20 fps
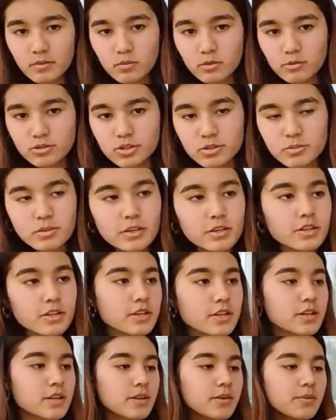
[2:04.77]

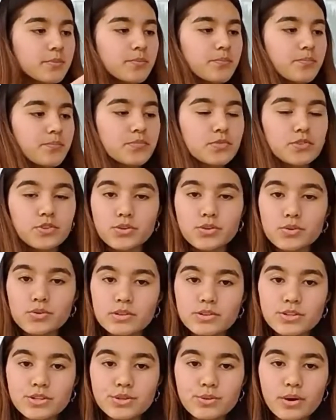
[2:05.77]
voltmeter to
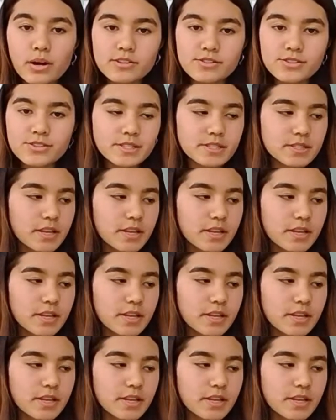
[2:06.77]
the 200